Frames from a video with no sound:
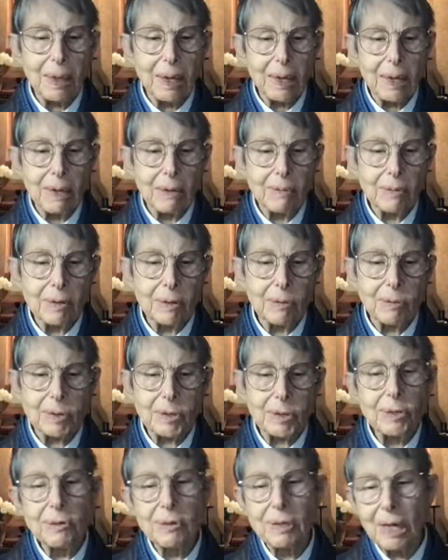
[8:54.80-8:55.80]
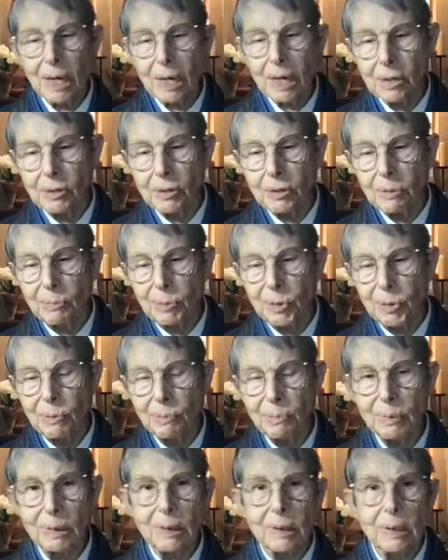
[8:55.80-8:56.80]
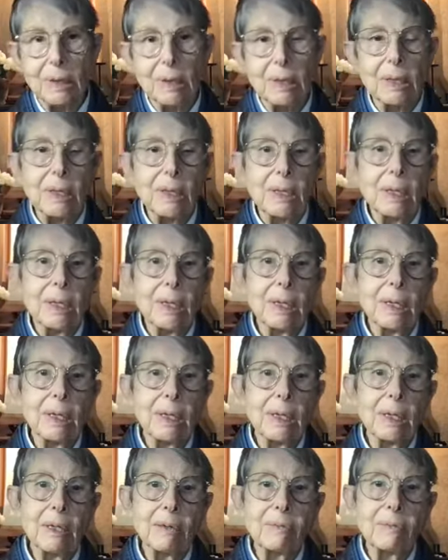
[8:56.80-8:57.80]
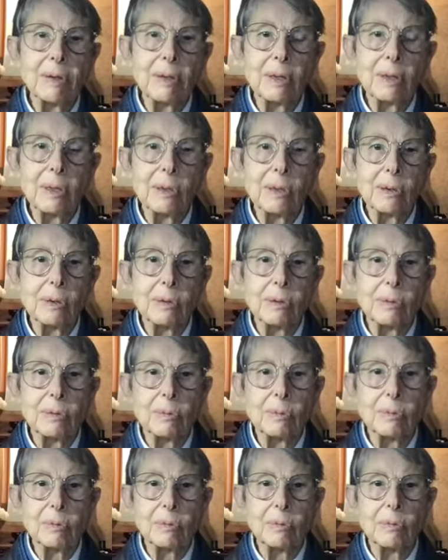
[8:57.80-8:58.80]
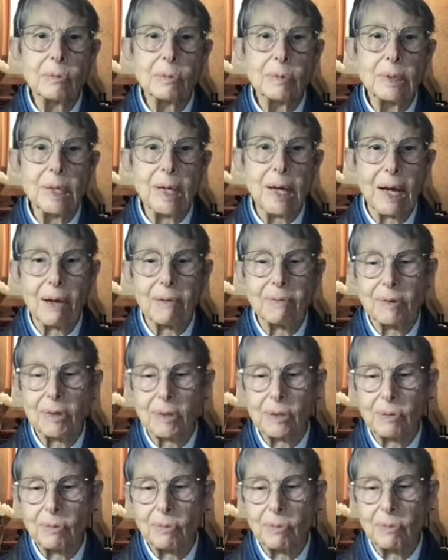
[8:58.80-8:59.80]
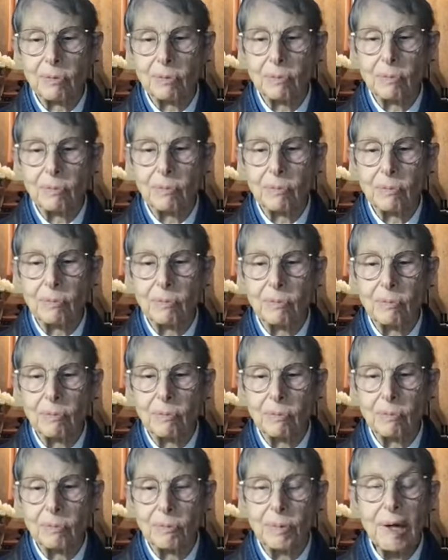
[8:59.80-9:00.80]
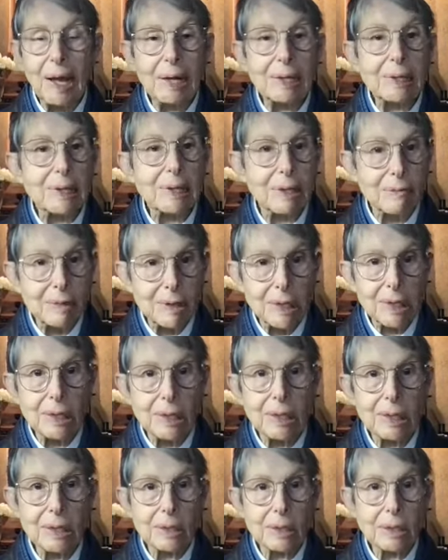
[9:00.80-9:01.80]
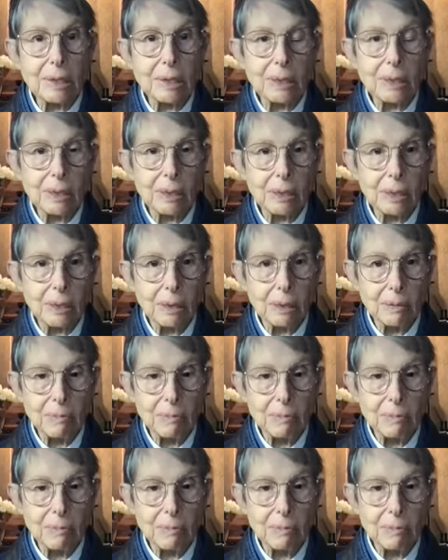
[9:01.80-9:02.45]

even though we're too tired to poop, even though we have this reactivity against it. And I